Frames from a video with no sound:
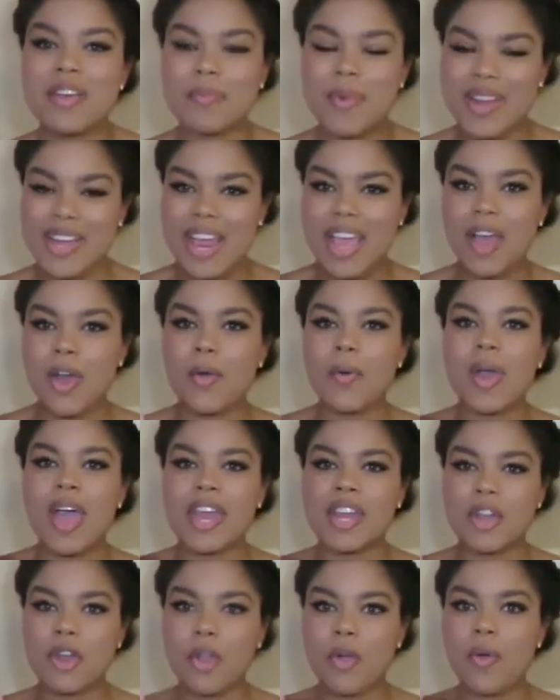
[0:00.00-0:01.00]
right now,
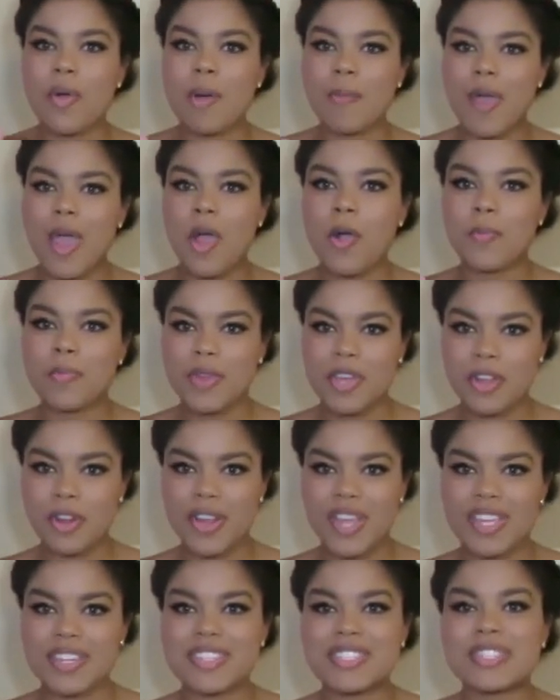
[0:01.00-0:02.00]
I know about
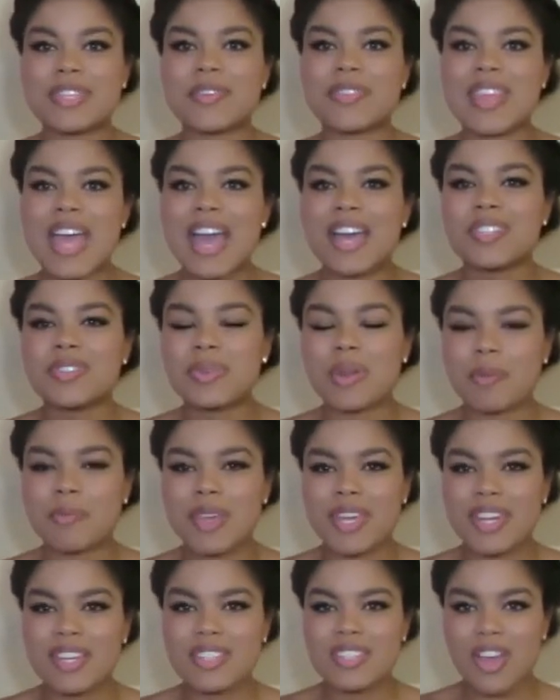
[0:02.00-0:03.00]
periods, so that's what
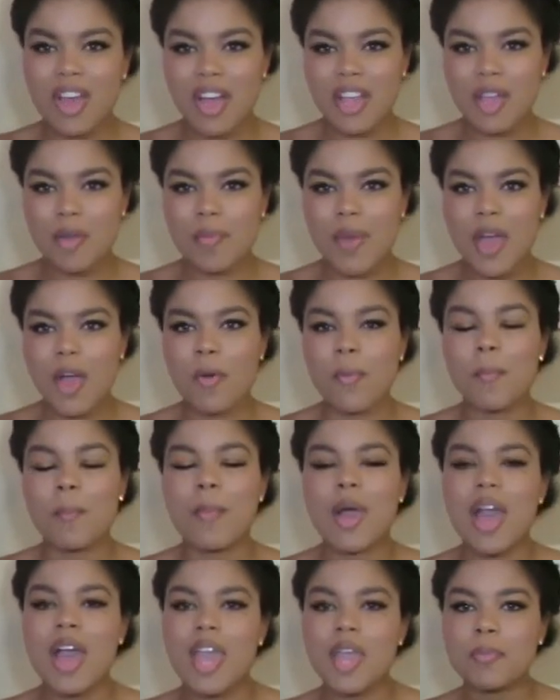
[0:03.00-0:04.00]
I'm going to talk about.
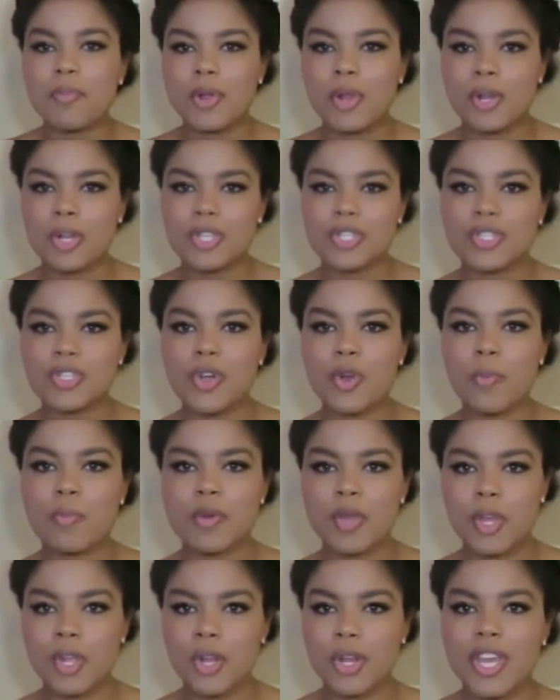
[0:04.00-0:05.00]
My personal
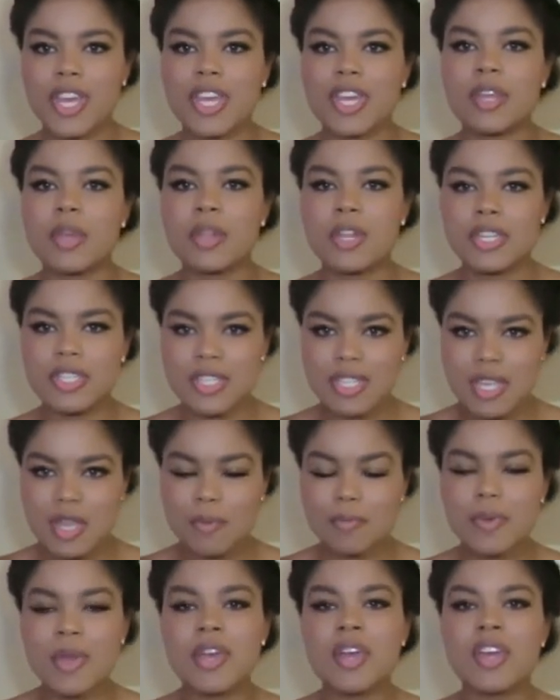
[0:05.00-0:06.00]
period
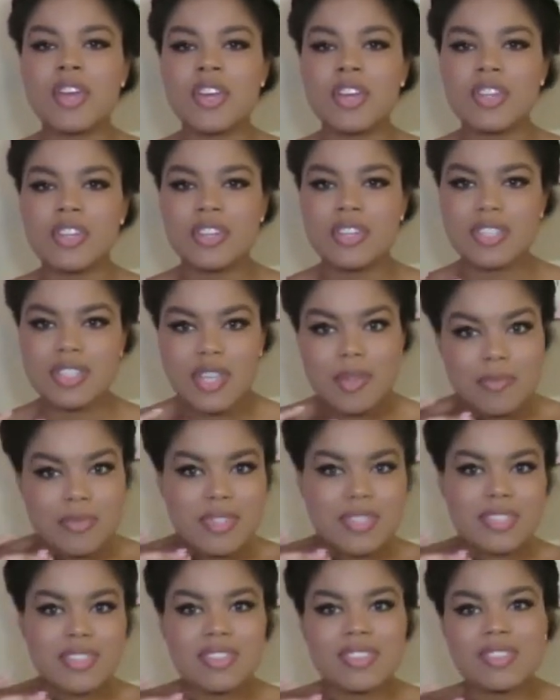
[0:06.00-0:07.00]

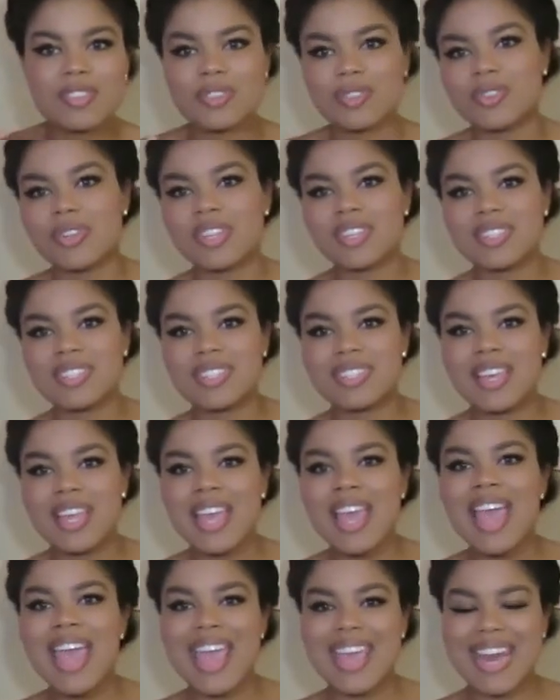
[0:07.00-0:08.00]
tips, tricks,
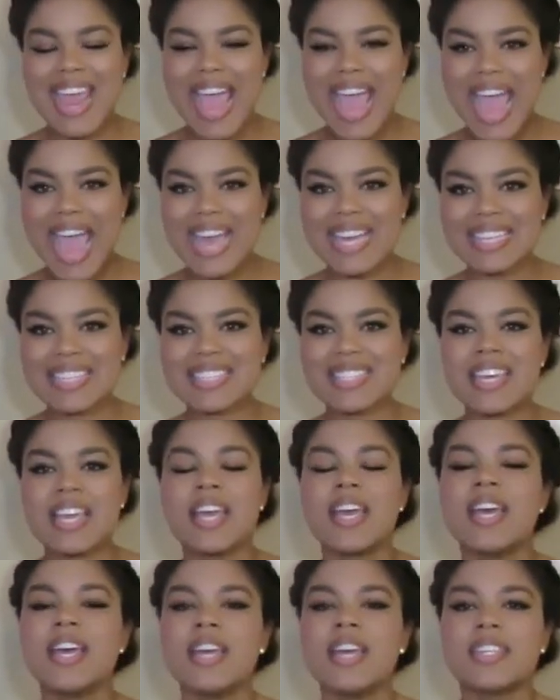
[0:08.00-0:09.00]
and hacks.
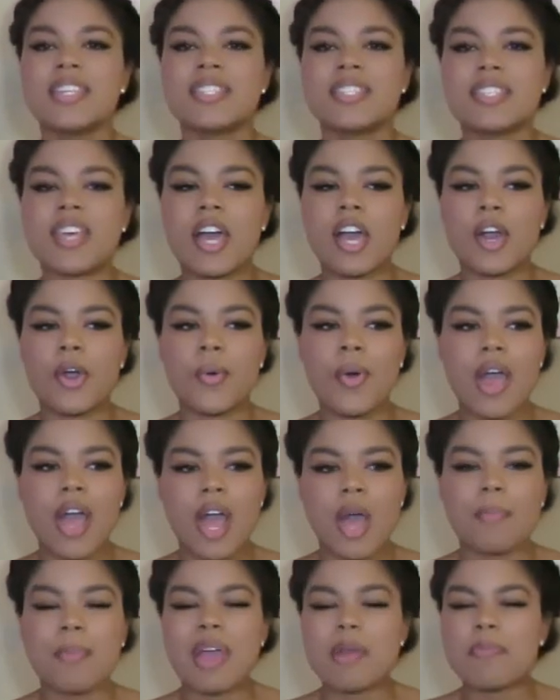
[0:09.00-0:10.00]
So
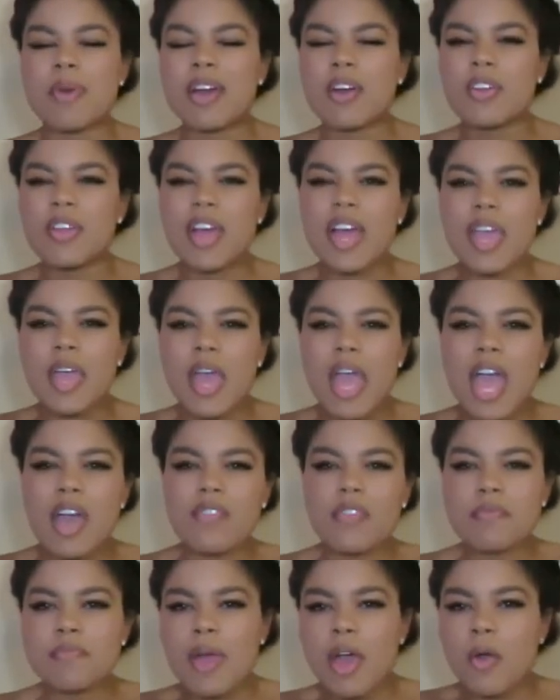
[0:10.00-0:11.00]
I
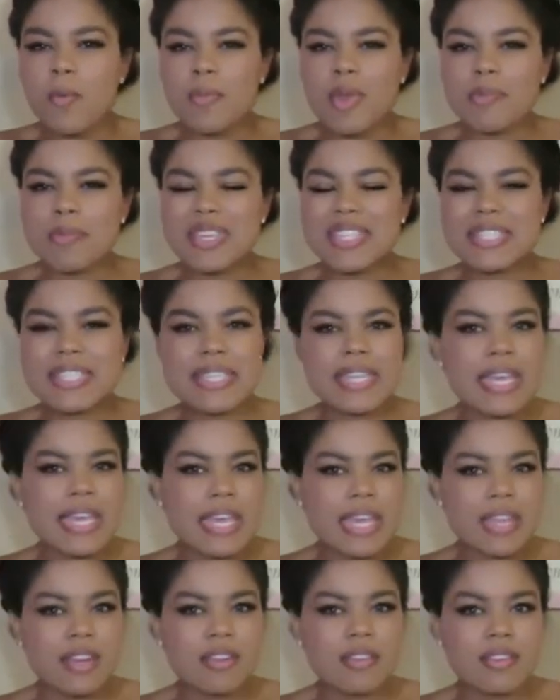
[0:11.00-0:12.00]
have about maybe
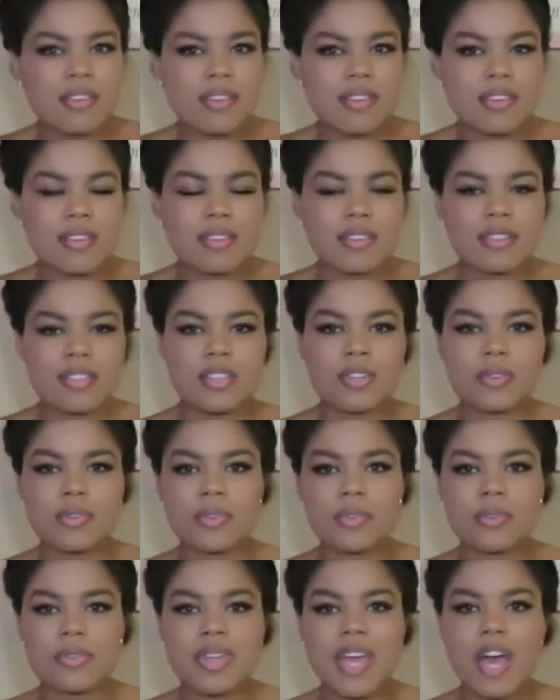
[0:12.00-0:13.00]
10
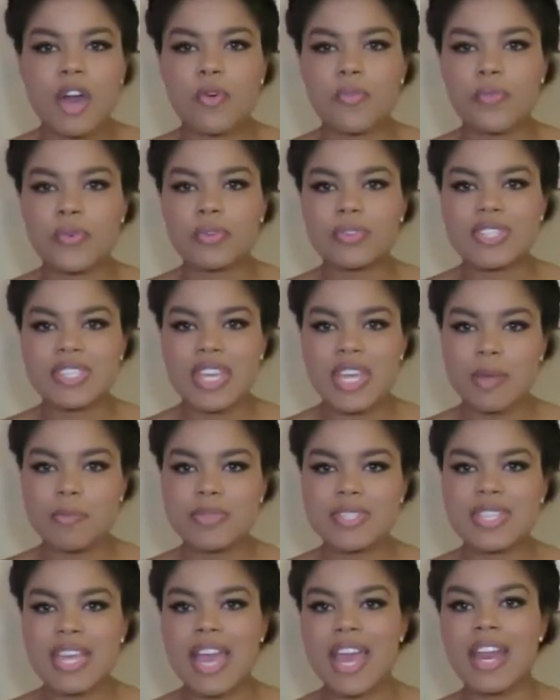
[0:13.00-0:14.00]
little helpful
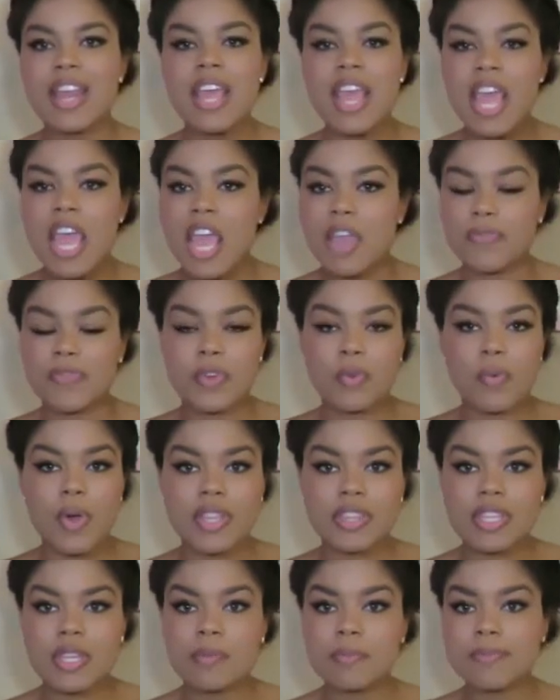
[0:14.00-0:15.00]
tips that if you
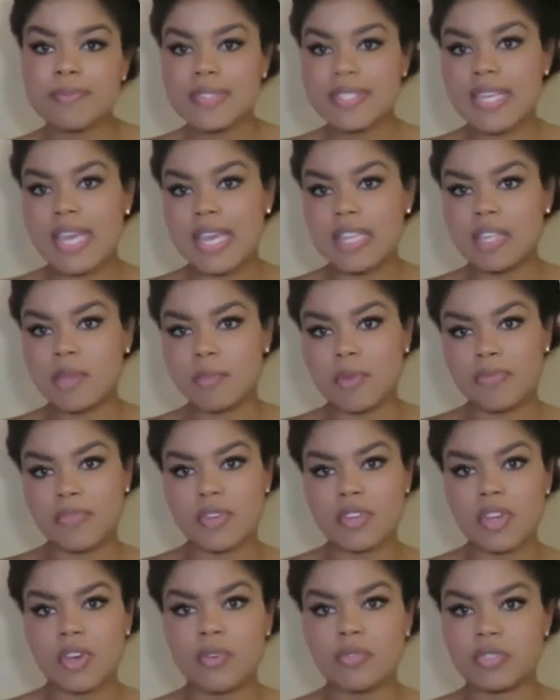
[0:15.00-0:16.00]
want them, take them.
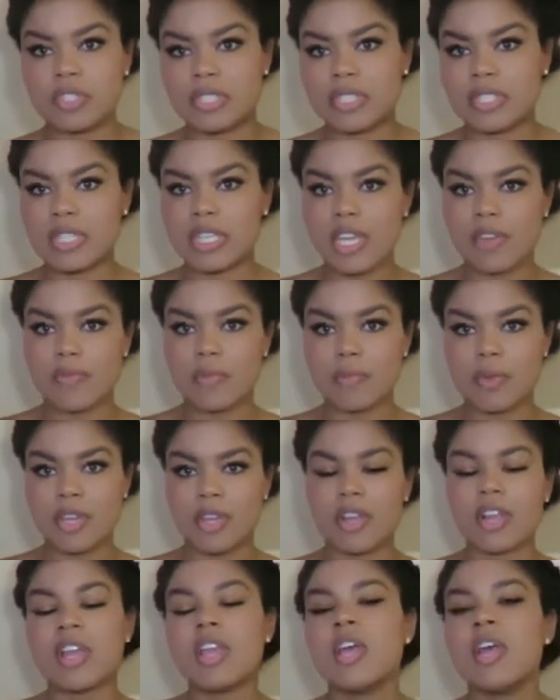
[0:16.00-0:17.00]
If you don't, just leave them
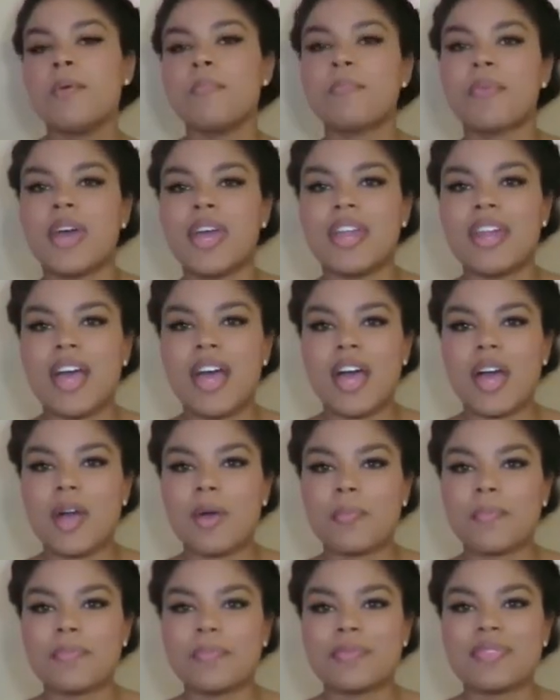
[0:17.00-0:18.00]
here. But
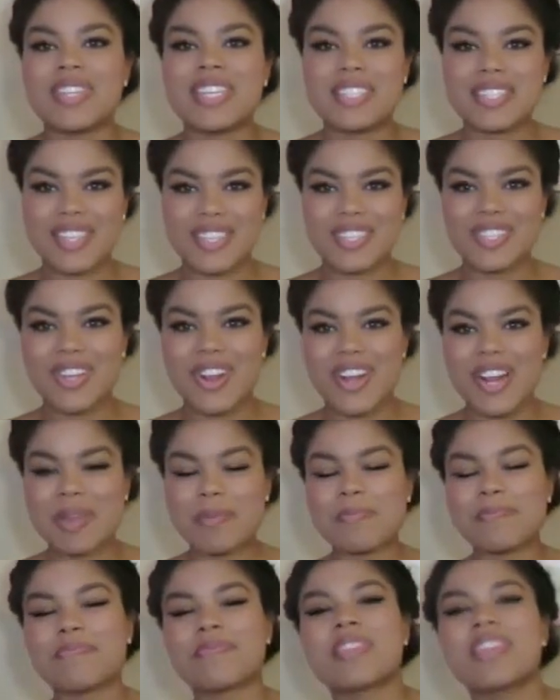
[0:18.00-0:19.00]
let's get started.